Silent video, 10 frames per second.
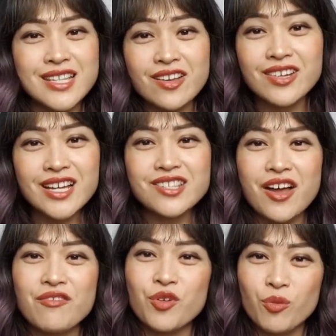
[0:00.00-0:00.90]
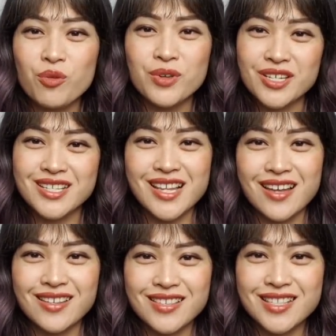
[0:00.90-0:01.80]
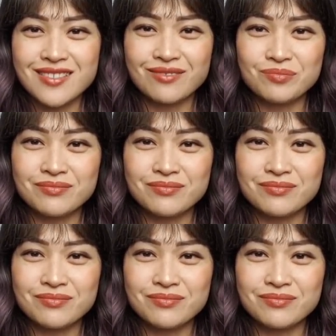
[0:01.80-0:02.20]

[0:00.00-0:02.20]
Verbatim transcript: See you next time for more beauty science.